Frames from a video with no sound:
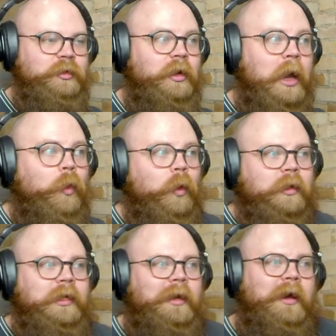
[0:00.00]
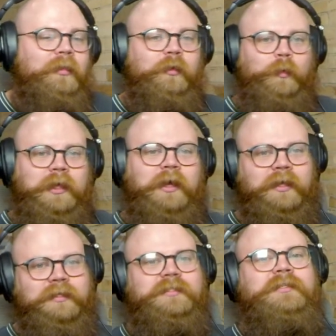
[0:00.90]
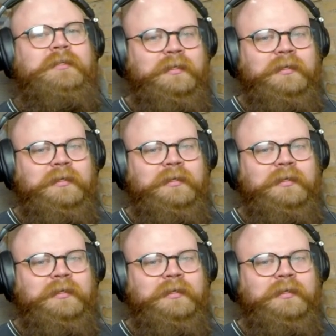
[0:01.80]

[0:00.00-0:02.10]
They're not working on the weekends.